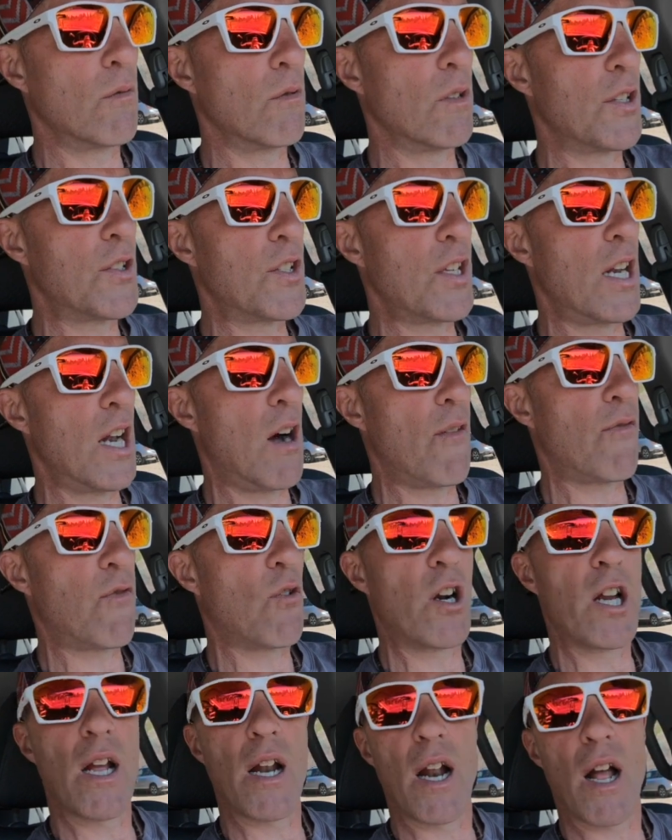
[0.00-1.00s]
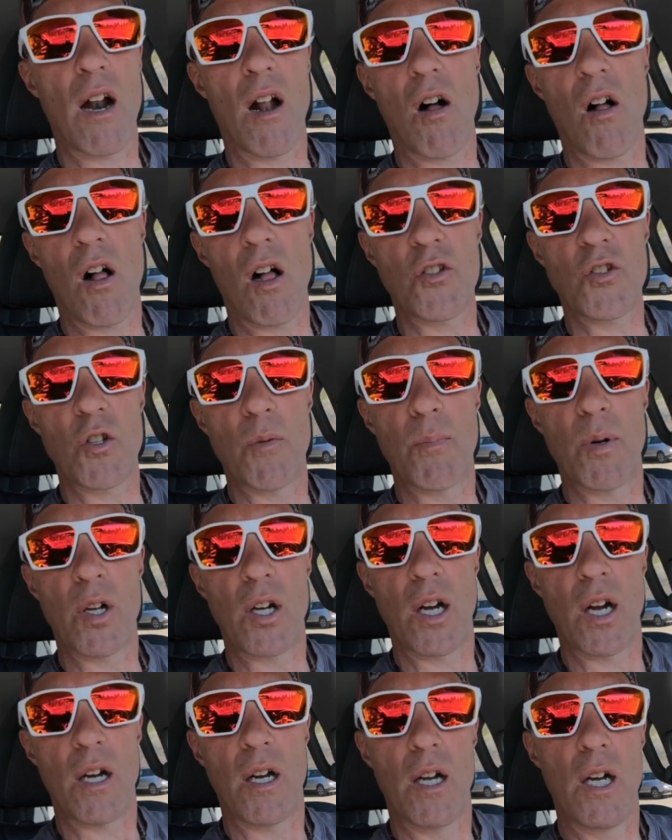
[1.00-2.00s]
list it out for you, and then I'll also put
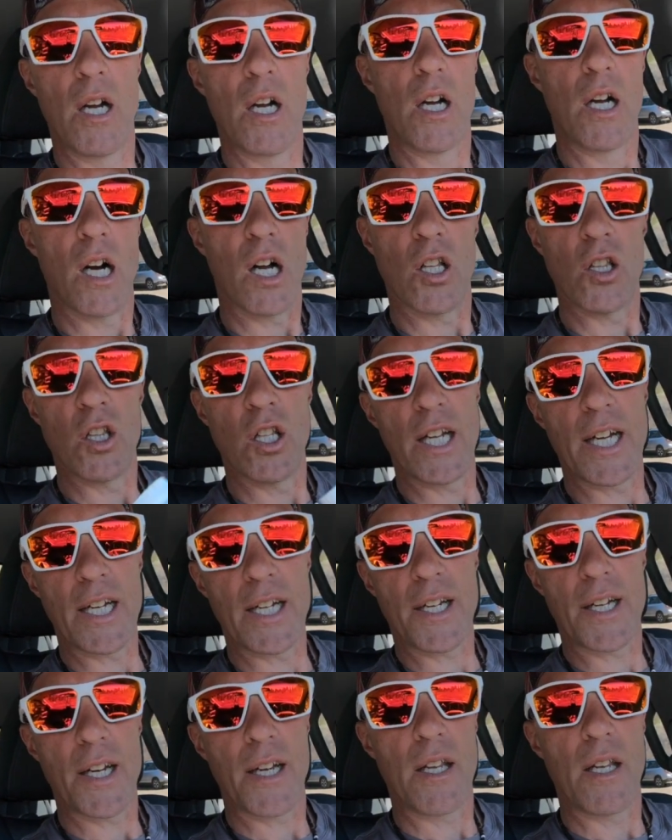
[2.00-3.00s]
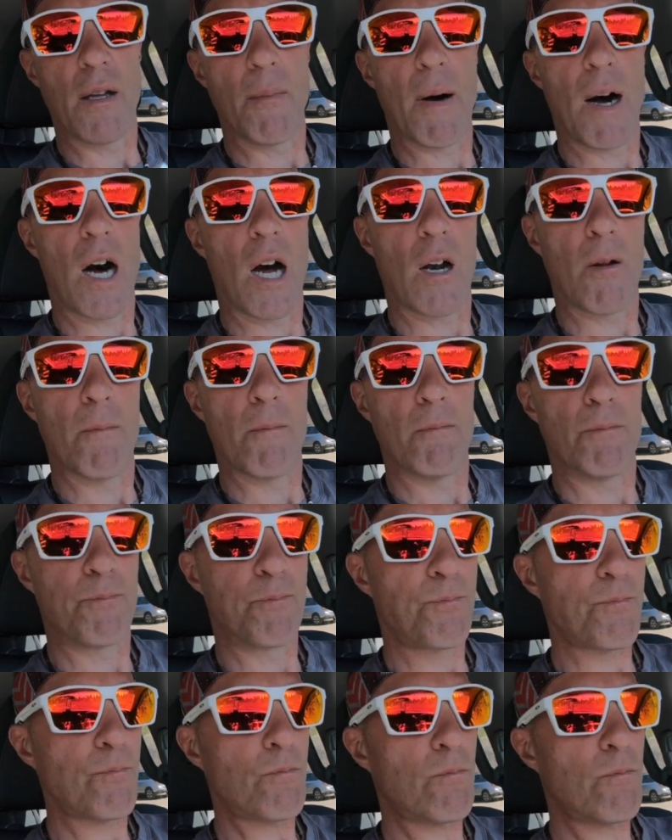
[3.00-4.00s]
a a link in the bottom
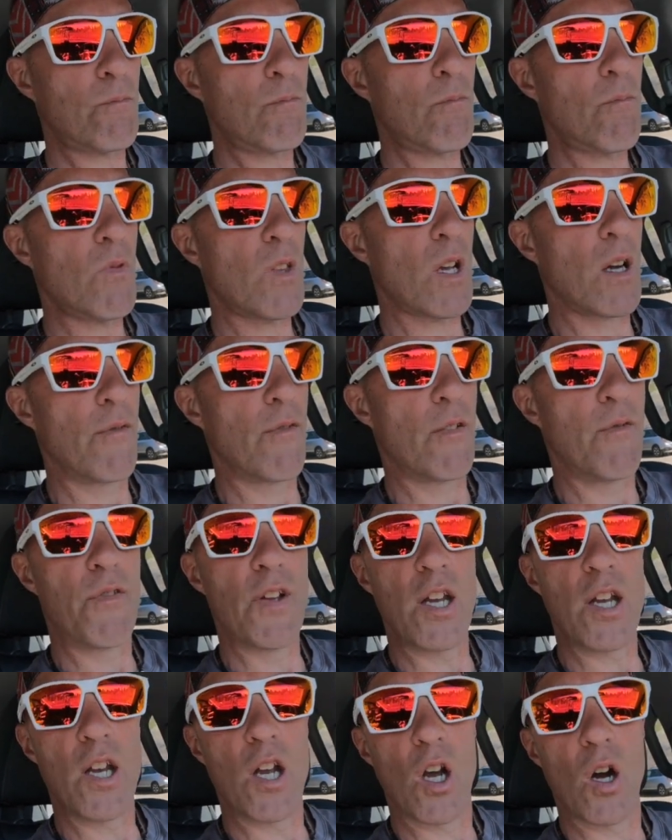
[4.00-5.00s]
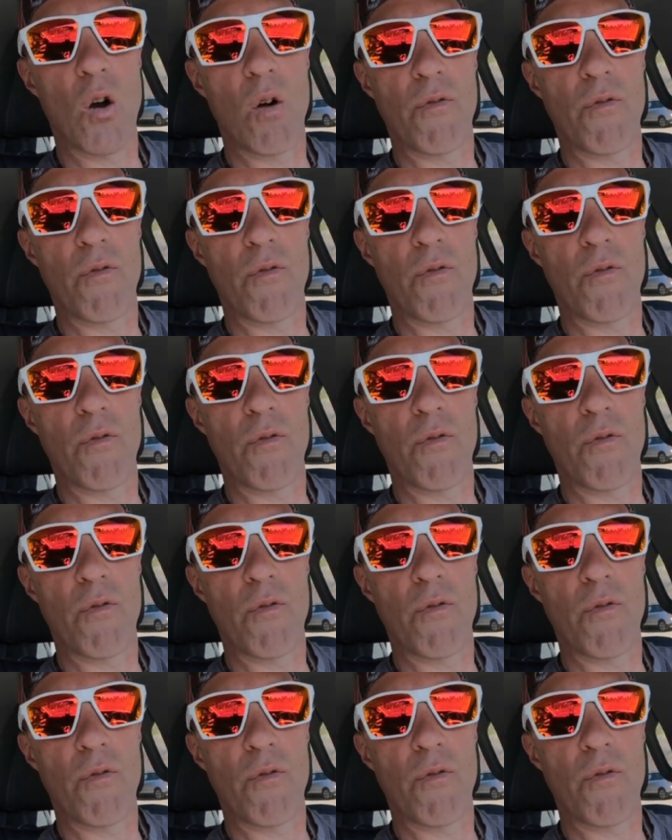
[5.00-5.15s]
of the video